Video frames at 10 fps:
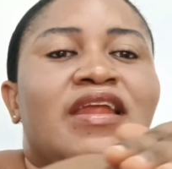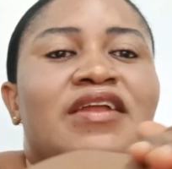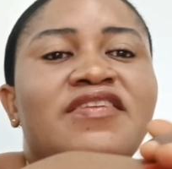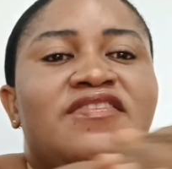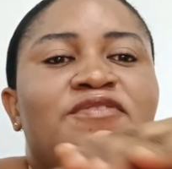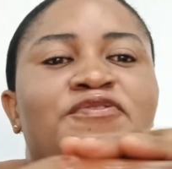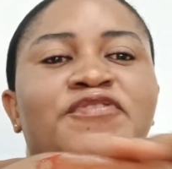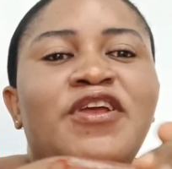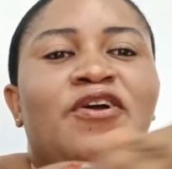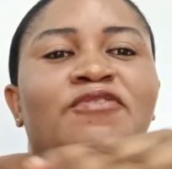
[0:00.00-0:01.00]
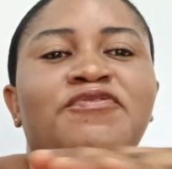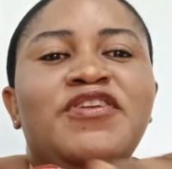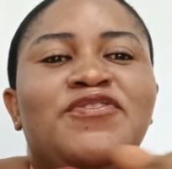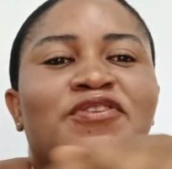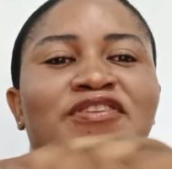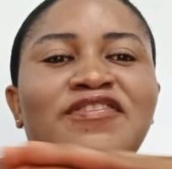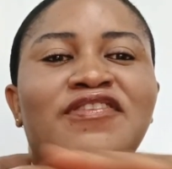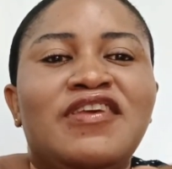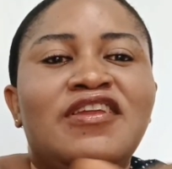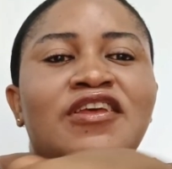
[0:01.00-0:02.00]
Now, this is the feel of it on the
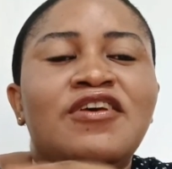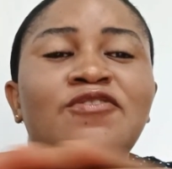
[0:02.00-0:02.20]
skin.